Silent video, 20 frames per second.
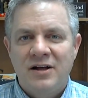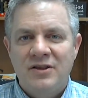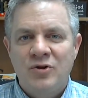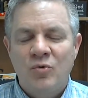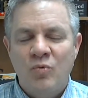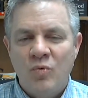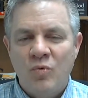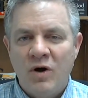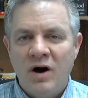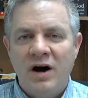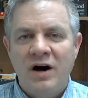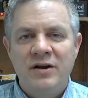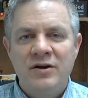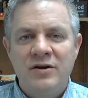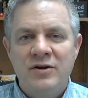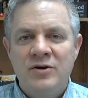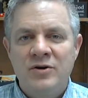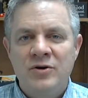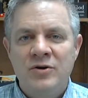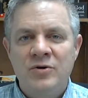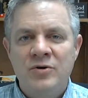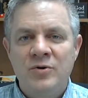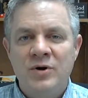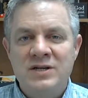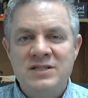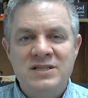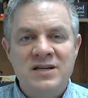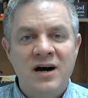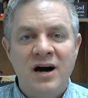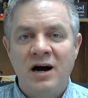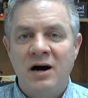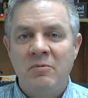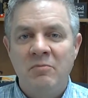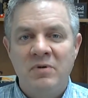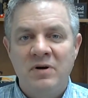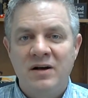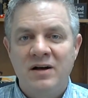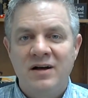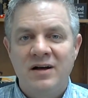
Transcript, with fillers: the one who has come,